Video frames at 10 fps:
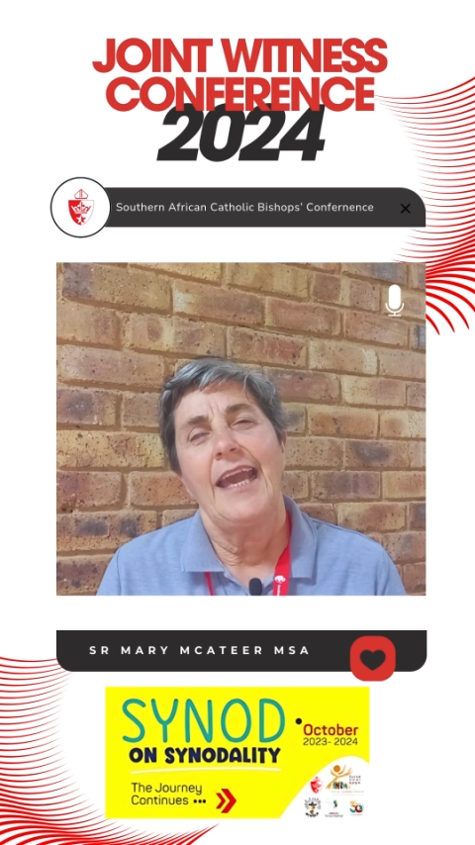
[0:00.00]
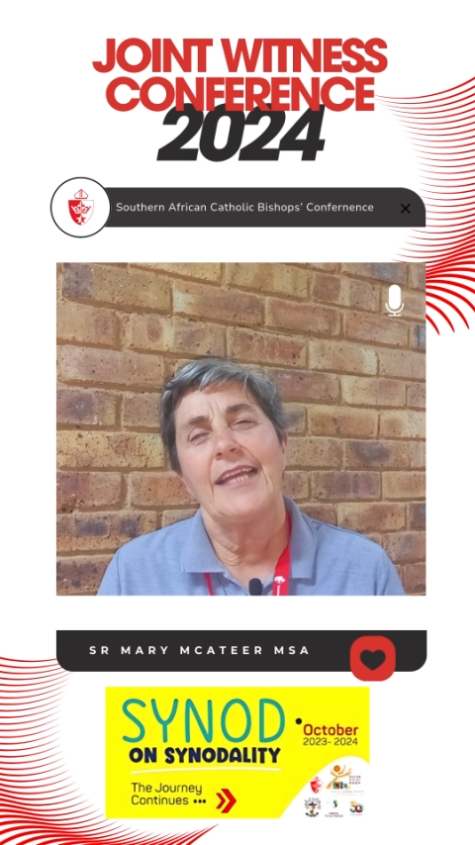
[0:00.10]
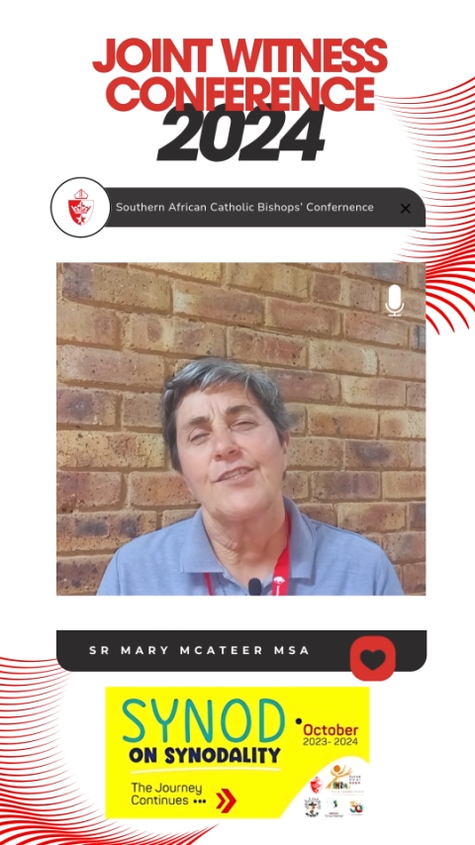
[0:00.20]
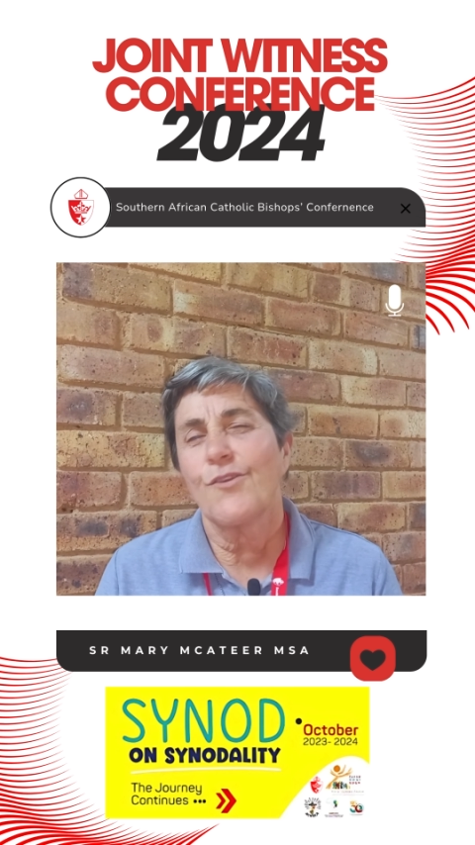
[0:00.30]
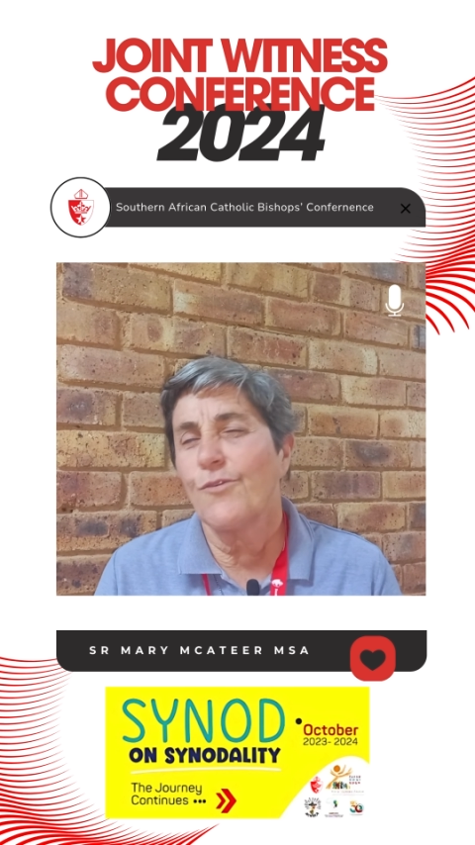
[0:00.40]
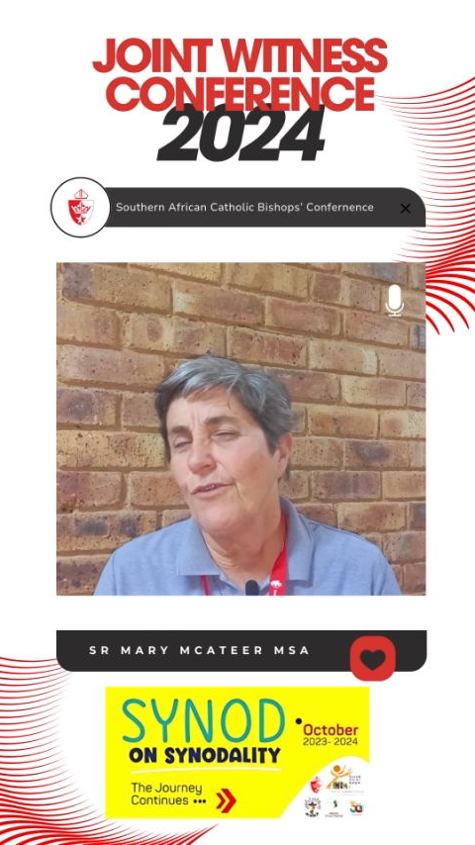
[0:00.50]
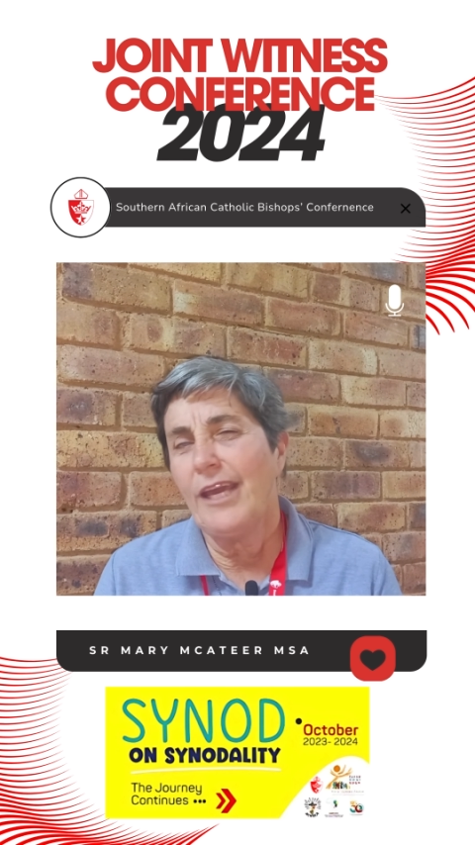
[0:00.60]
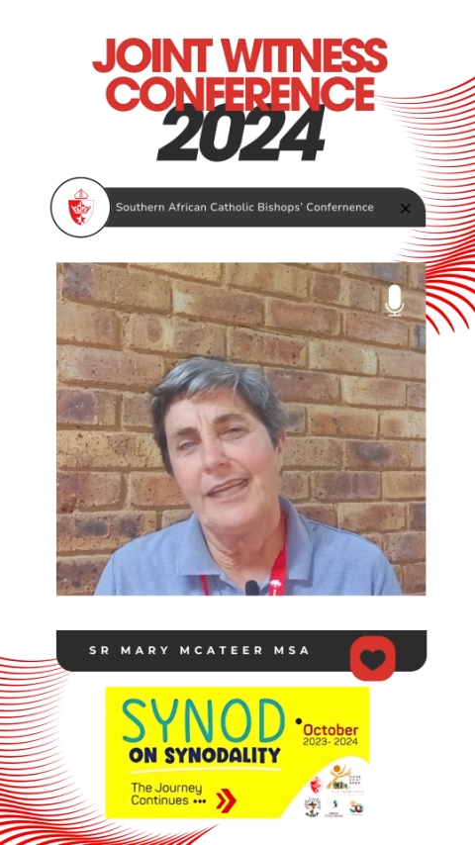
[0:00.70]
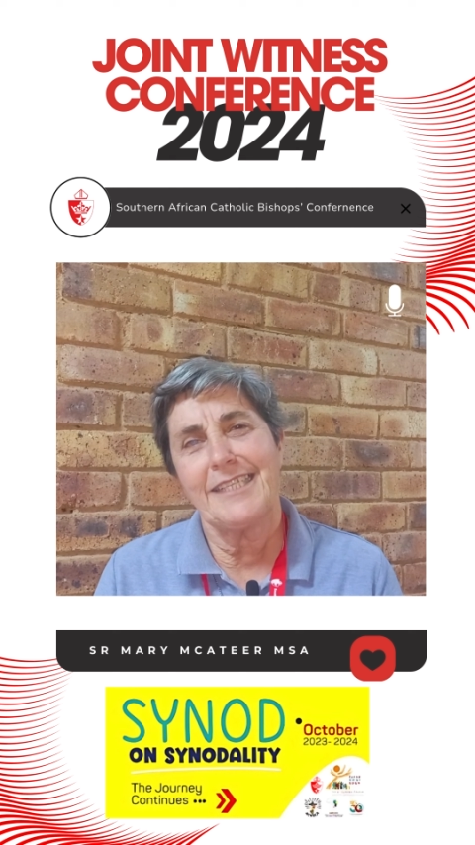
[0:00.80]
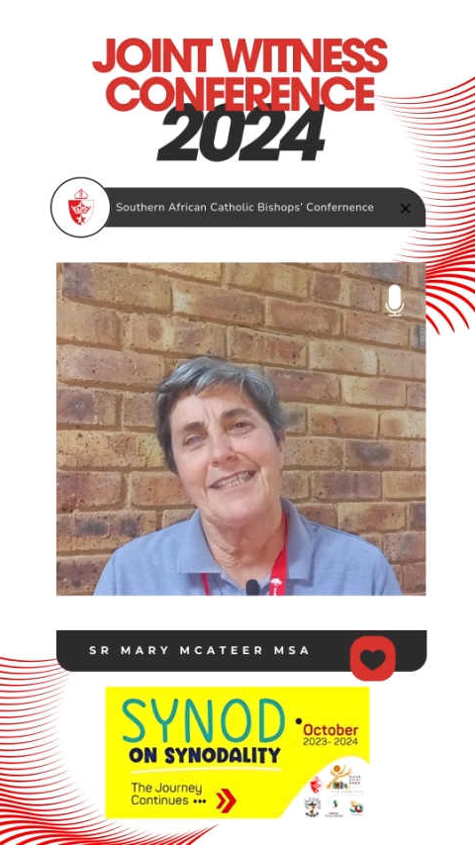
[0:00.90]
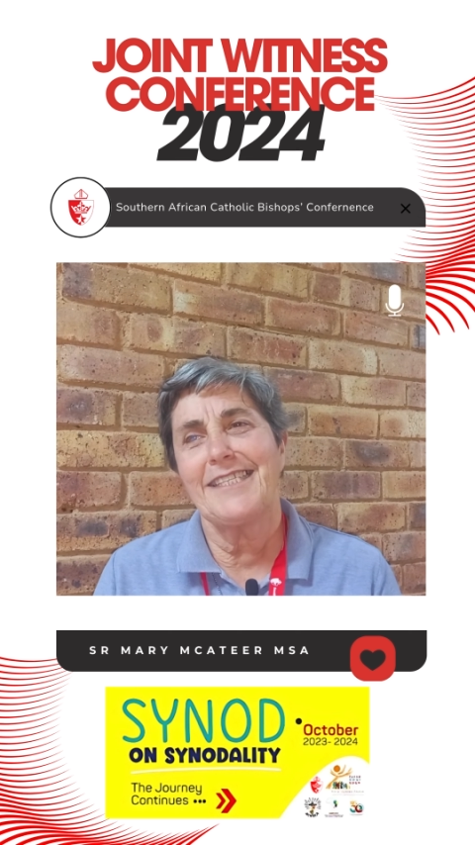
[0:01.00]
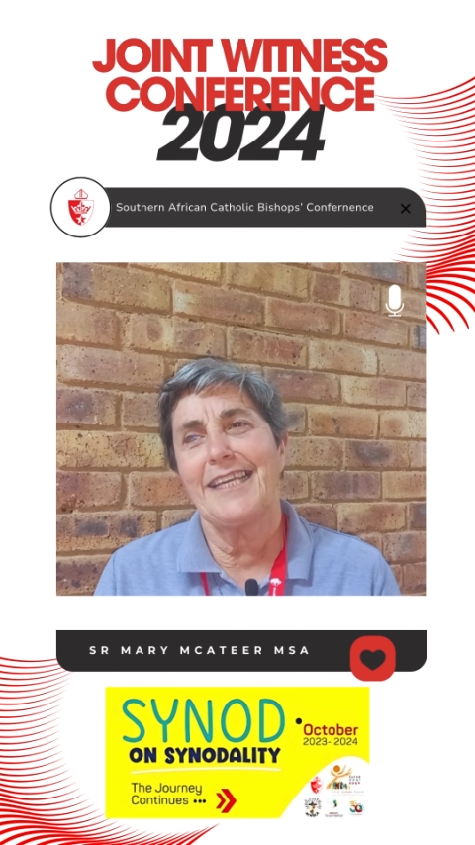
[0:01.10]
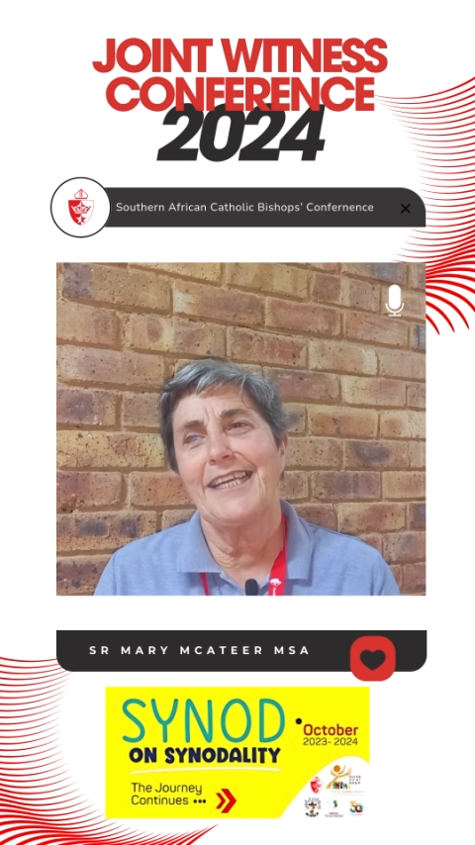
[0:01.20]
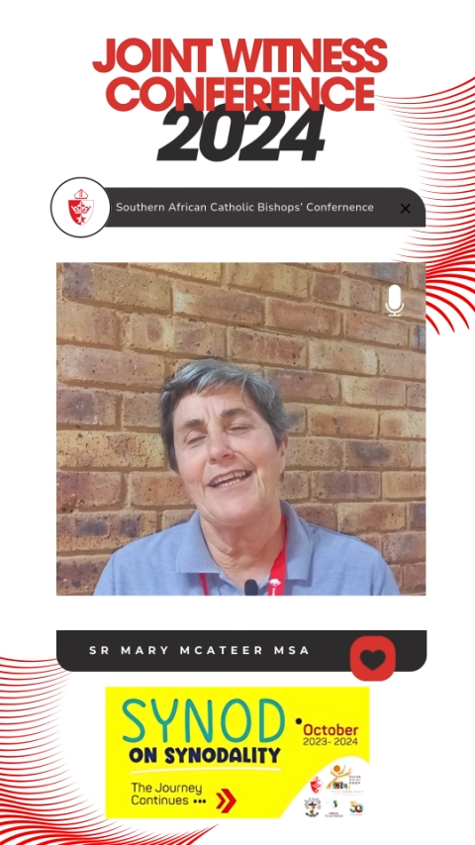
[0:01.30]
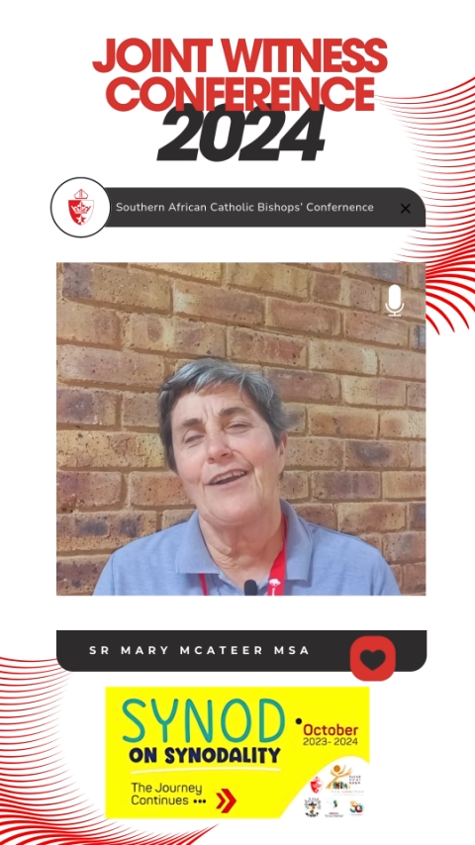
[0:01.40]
It's great to see,